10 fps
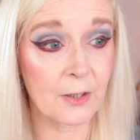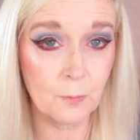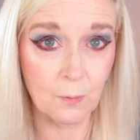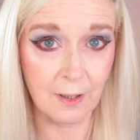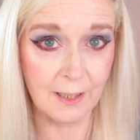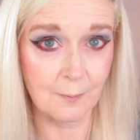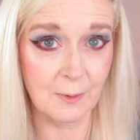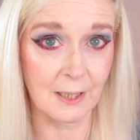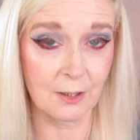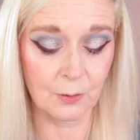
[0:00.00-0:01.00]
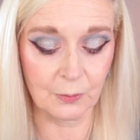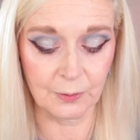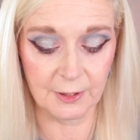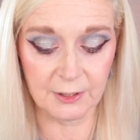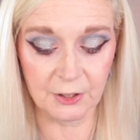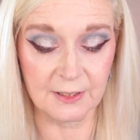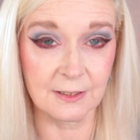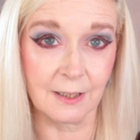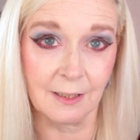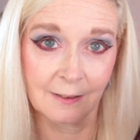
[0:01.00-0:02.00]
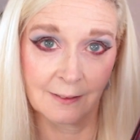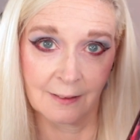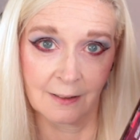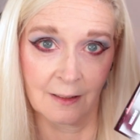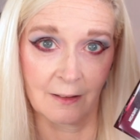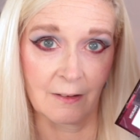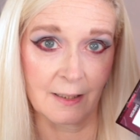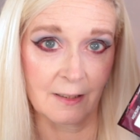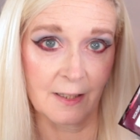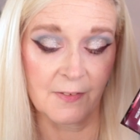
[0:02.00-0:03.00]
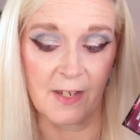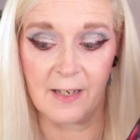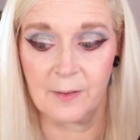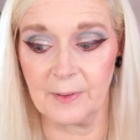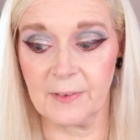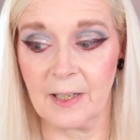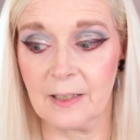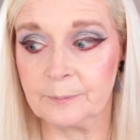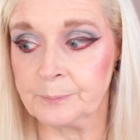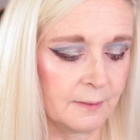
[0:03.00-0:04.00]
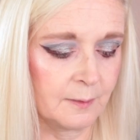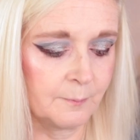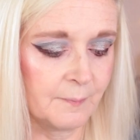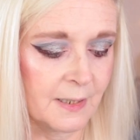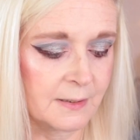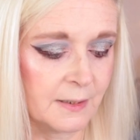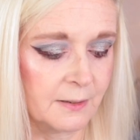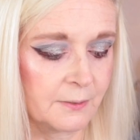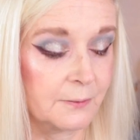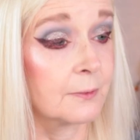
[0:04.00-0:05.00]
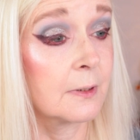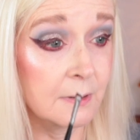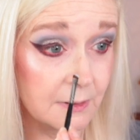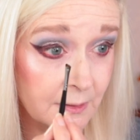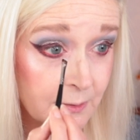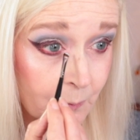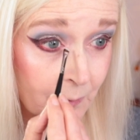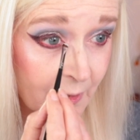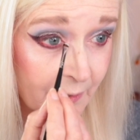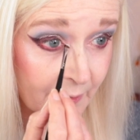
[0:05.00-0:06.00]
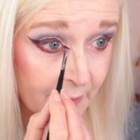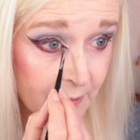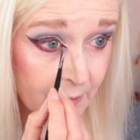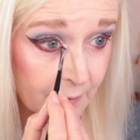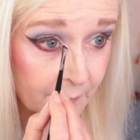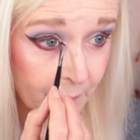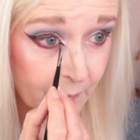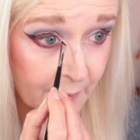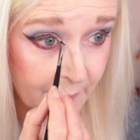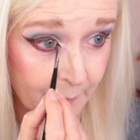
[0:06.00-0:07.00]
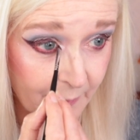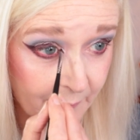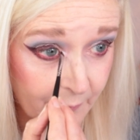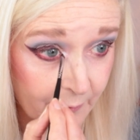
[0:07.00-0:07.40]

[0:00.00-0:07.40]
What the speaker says: of the white in my inner corners just to highlight there with that. A matte inner corner. This isn't white really, it's kind of white with a bit of